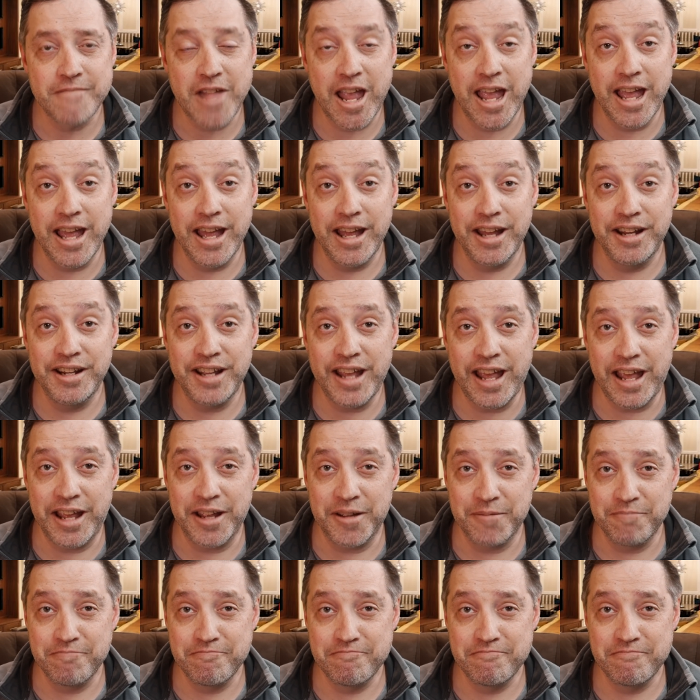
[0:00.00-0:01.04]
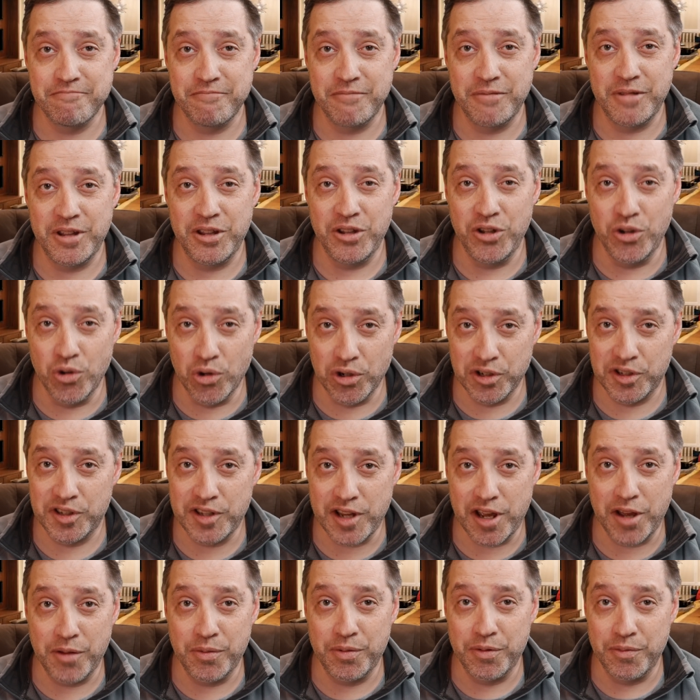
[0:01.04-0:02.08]
And hey, your
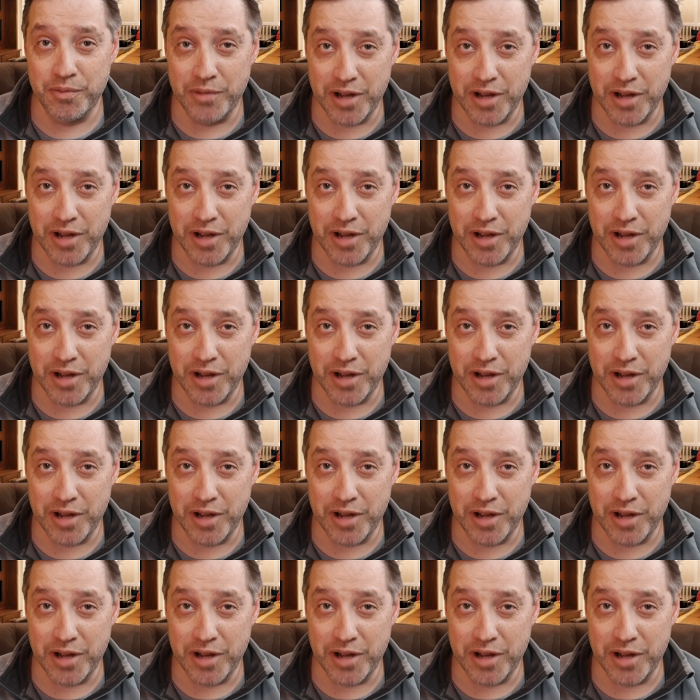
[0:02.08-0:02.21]
sub